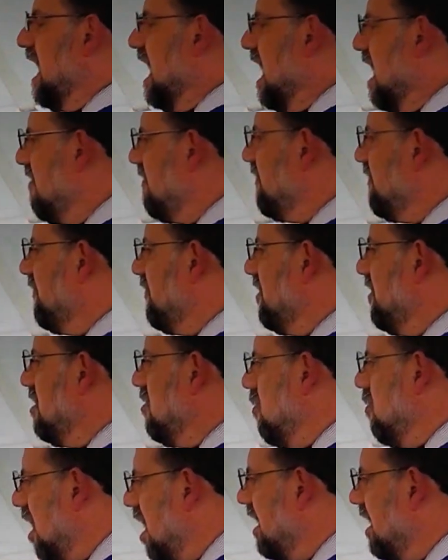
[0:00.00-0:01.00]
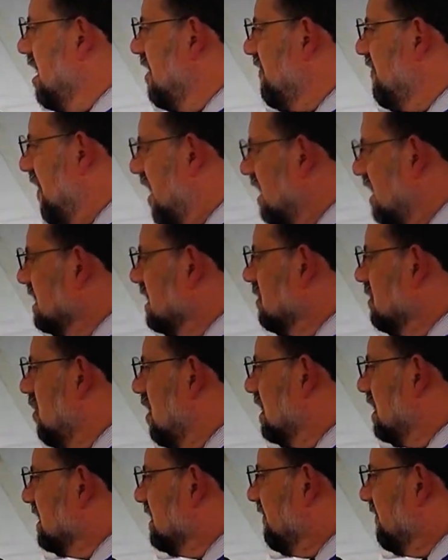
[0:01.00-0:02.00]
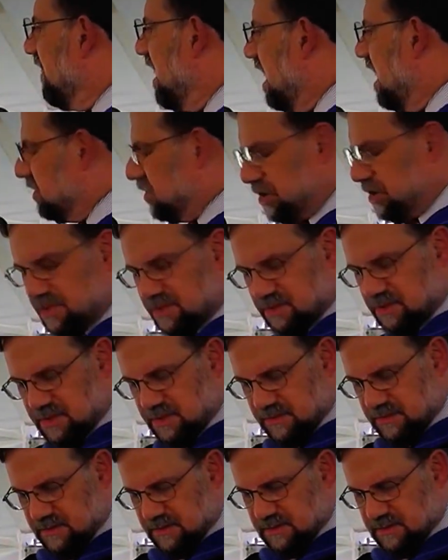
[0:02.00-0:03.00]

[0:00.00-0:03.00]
every one of us was fashioned.